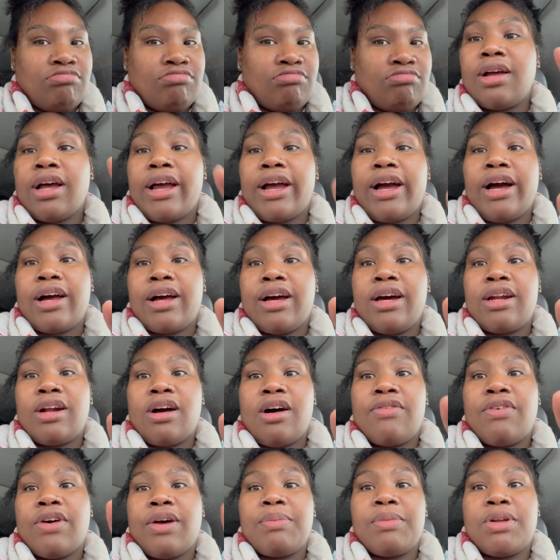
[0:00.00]
I got cut
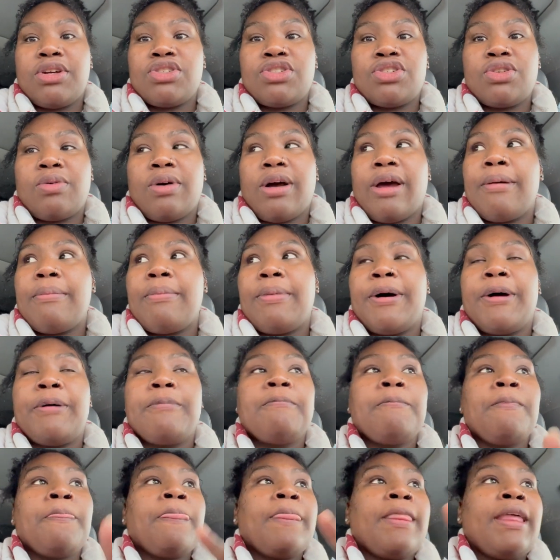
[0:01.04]
off. I'm not sure why, but
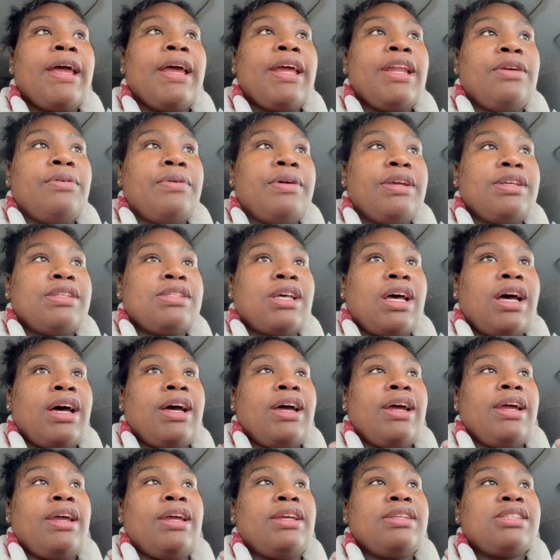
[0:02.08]
anyways,
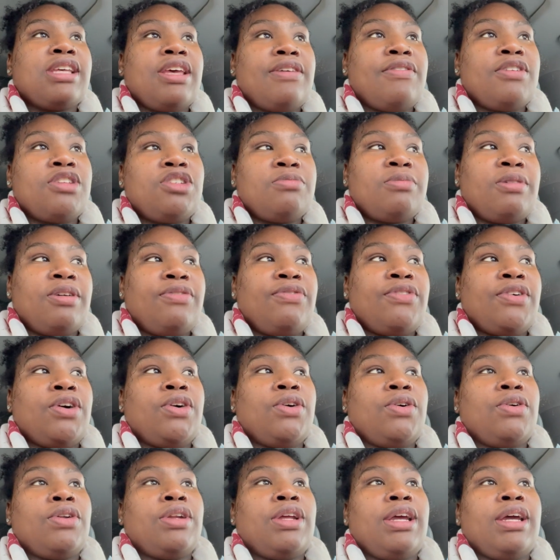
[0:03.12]
I save it to my
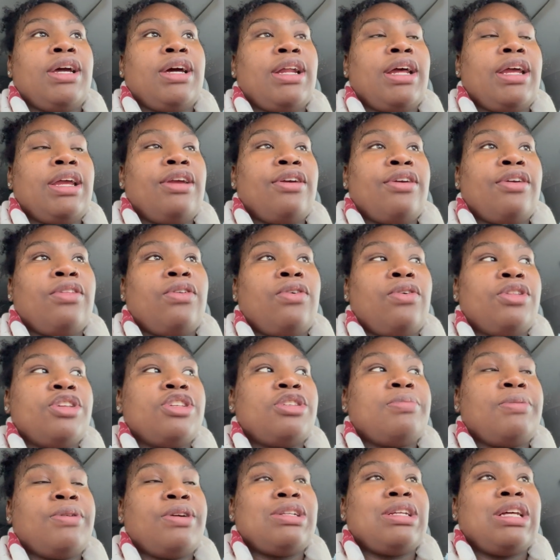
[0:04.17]
phone and I hear the Holy
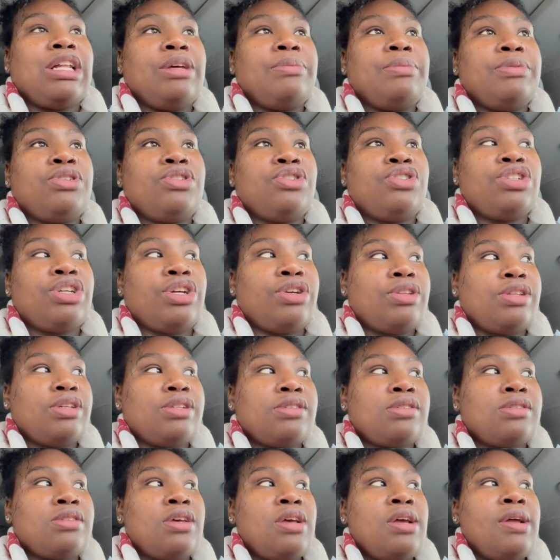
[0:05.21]
Spirit telling me to share
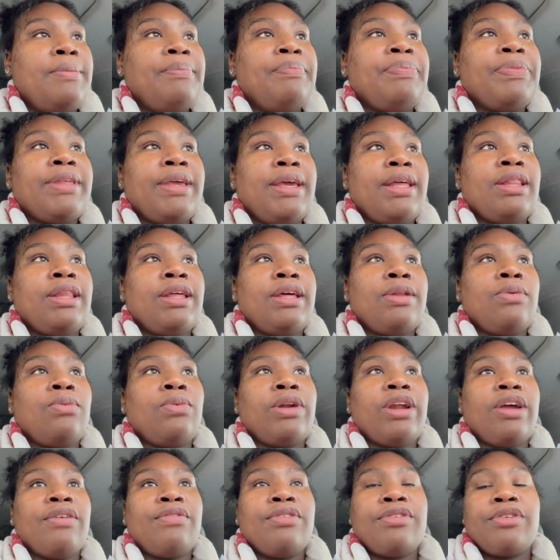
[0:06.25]
this. And then
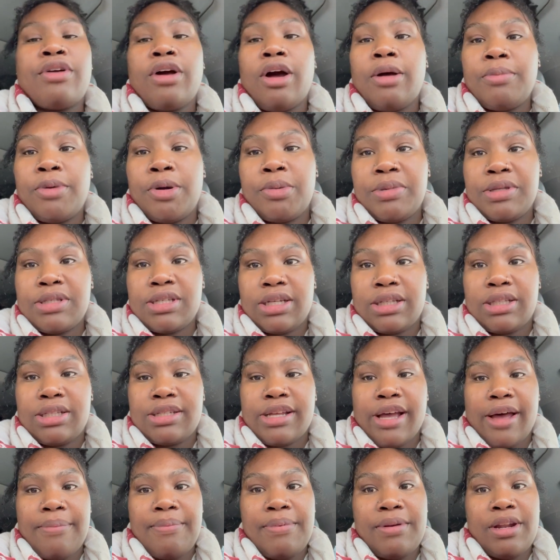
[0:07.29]
whenever God moments like this
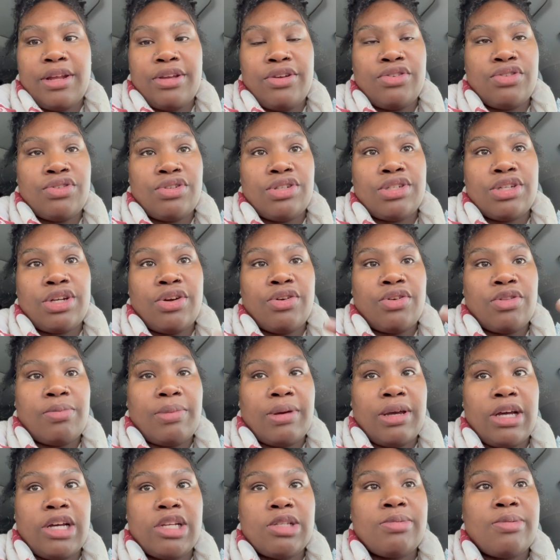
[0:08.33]
happen, I usually share it with
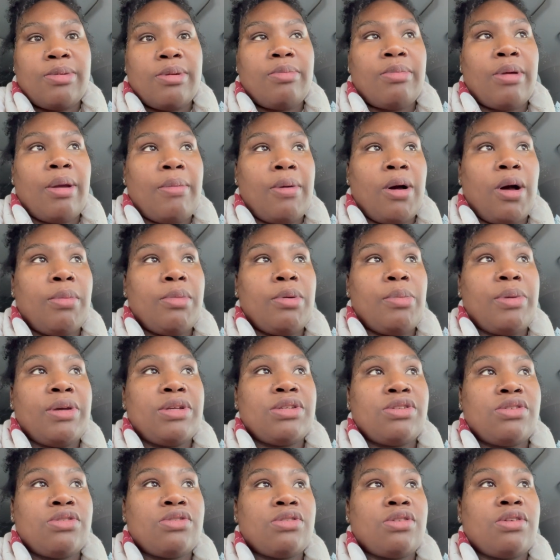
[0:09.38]
my husband, my mom, and my
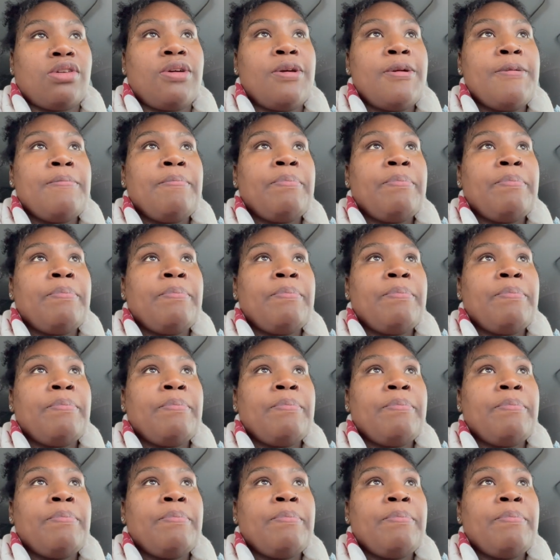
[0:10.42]
sister.